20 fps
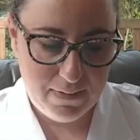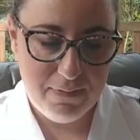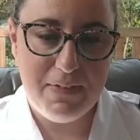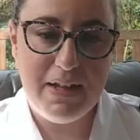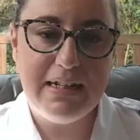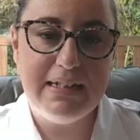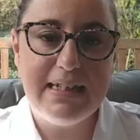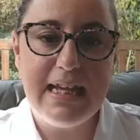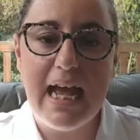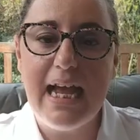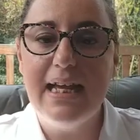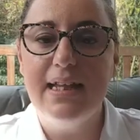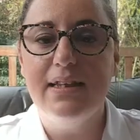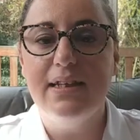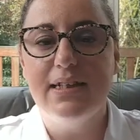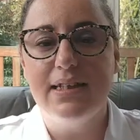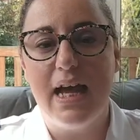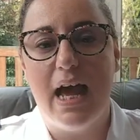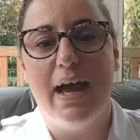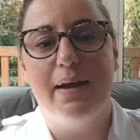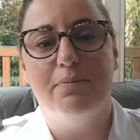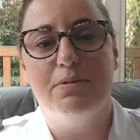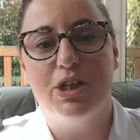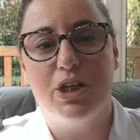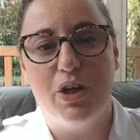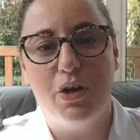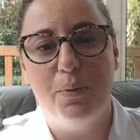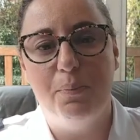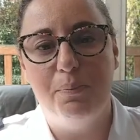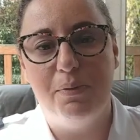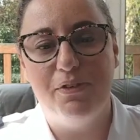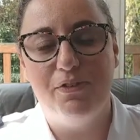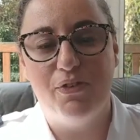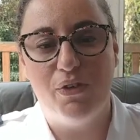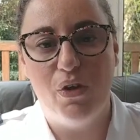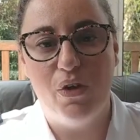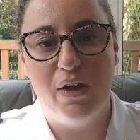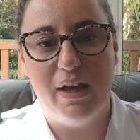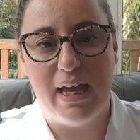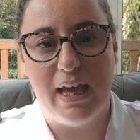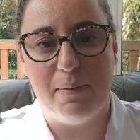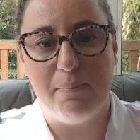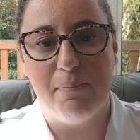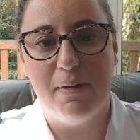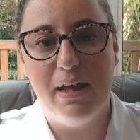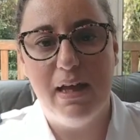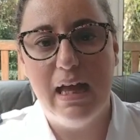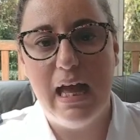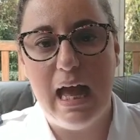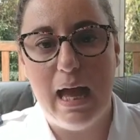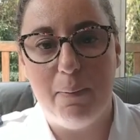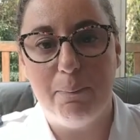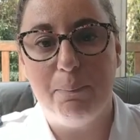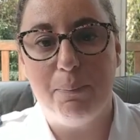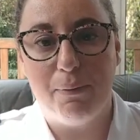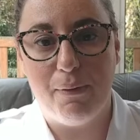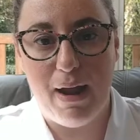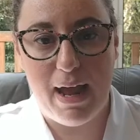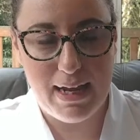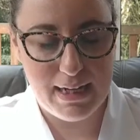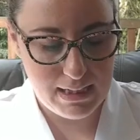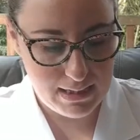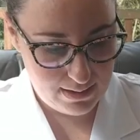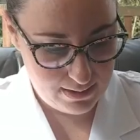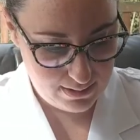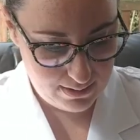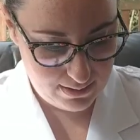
then take the time to come before him and pray.